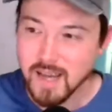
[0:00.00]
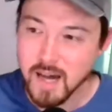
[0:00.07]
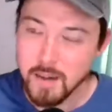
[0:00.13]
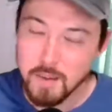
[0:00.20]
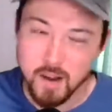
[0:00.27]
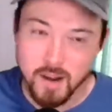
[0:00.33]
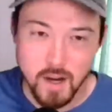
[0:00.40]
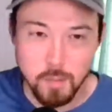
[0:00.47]

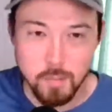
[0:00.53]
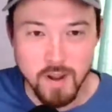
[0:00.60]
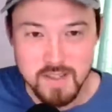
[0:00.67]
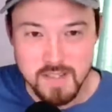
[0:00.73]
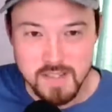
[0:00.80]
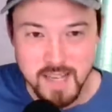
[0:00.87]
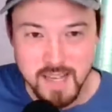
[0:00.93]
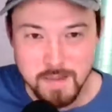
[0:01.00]
about
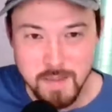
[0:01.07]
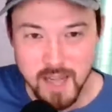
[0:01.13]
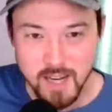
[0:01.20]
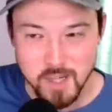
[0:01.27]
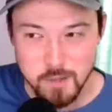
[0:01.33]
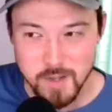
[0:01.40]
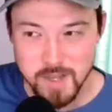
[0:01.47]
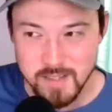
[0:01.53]
enterprise data
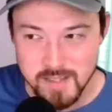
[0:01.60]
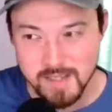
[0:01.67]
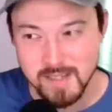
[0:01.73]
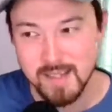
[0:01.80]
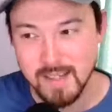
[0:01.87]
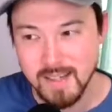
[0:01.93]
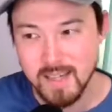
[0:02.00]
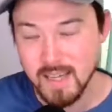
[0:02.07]
management
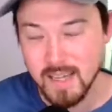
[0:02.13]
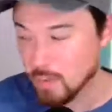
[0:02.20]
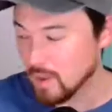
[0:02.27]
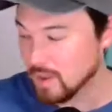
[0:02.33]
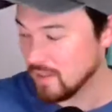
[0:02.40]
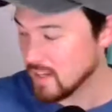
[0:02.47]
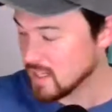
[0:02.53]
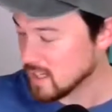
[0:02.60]

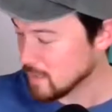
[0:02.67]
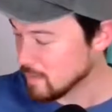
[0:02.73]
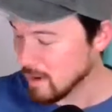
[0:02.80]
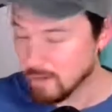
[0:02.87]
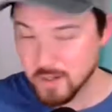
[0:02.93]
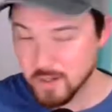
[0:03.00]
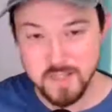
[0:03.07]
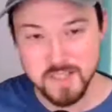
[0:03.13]
with tasty
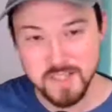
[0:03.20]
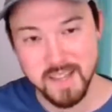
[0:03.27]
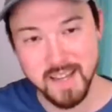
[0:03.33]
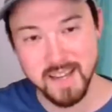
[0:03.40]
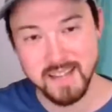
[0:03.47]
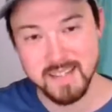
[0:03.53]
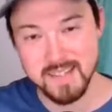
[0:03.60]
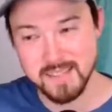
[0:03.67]
beverages in
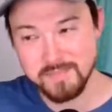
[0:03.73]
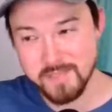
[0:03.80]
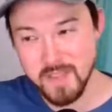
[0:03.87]
hand.